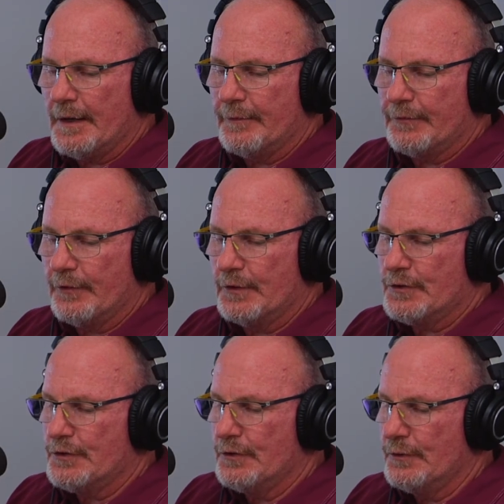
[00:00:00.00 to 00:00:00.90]
So the
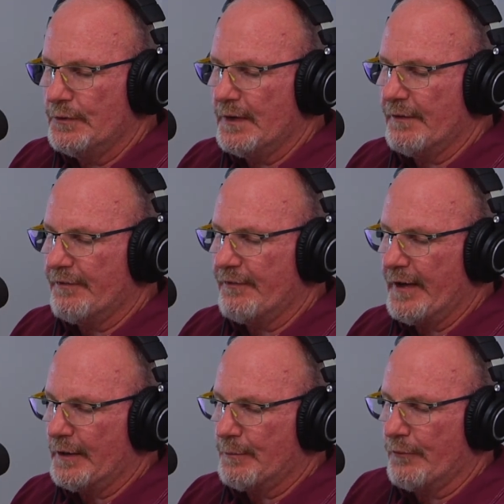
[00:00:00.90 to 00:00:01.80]
shoes
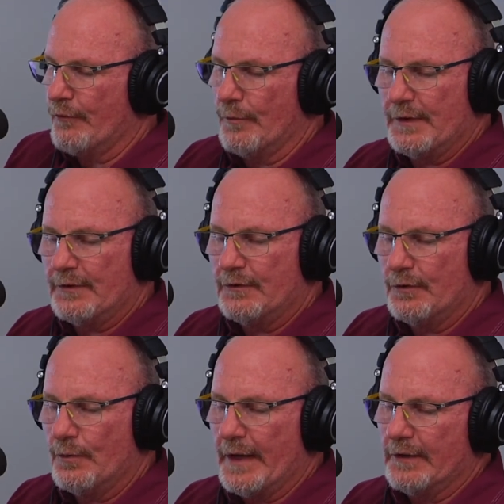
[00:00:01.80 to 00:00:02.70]
affect performance in
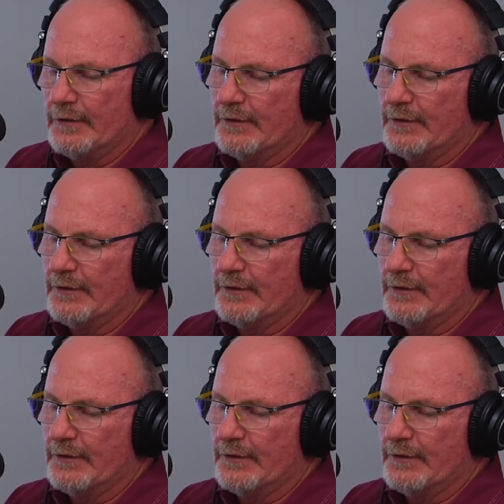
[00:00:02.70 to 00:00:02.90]
two ways.